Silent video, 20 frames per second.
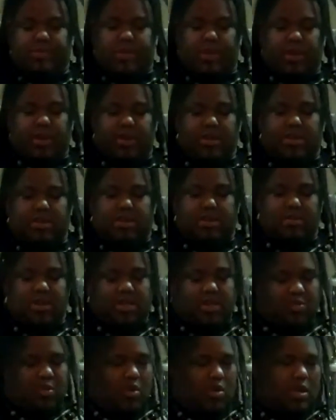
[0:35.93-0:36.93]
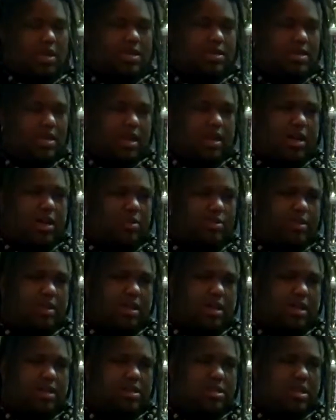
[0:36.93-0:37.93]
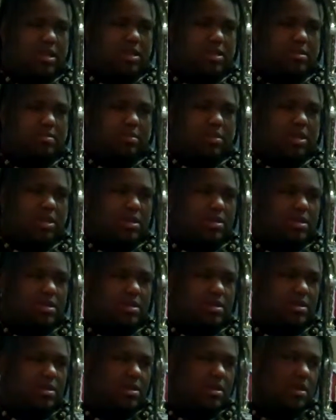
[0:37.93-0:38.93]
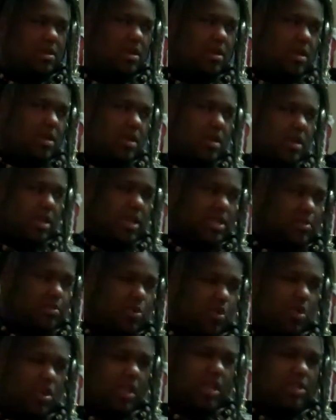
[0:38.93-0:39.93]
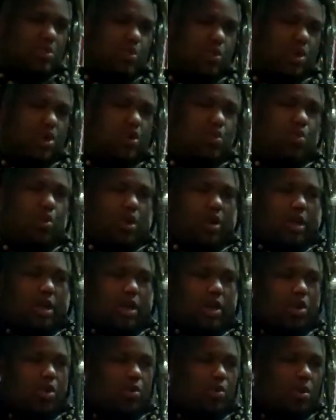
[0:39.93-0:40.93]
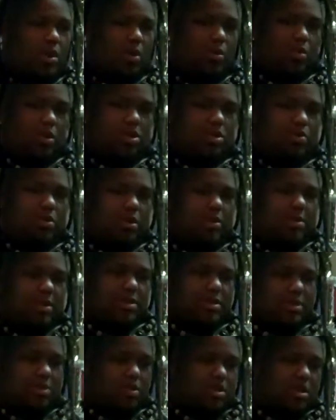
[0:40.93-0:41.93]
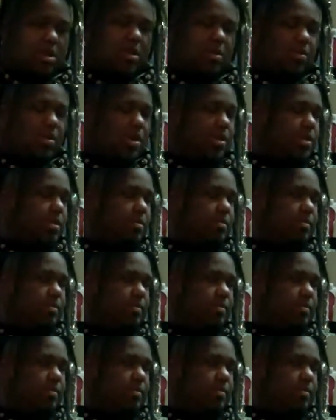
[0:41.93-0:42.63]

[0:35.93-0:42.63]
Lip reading: You know, it's more or less. I don't think I'd change much. It's more or less where you want to go and what you want to be associated with.